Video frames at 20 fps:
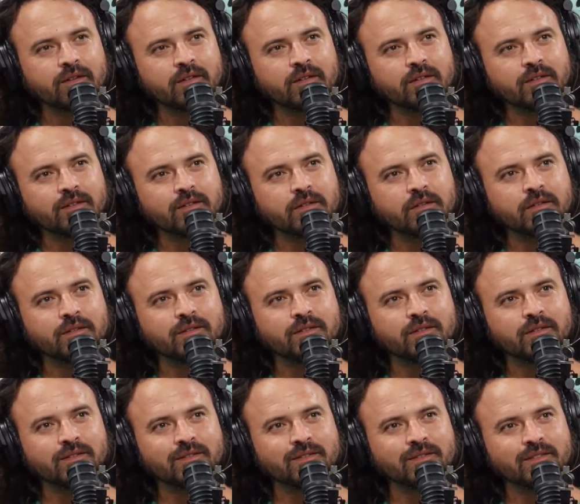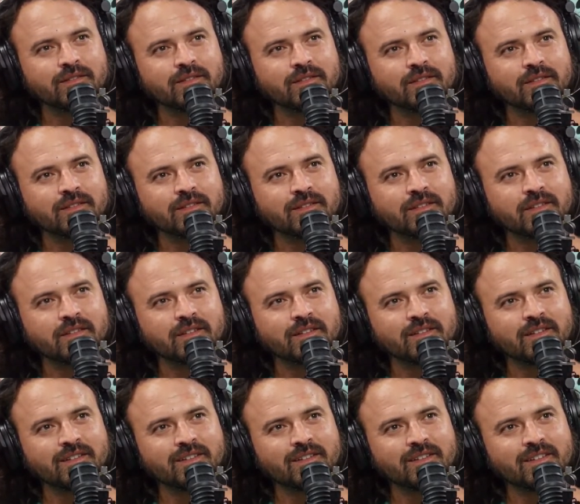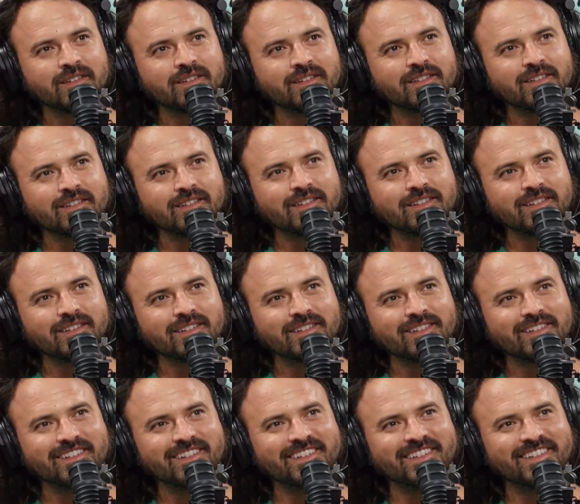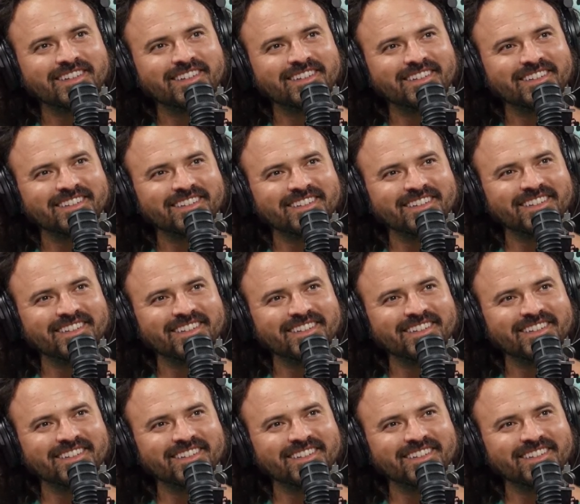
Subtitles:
The person shown says nothing.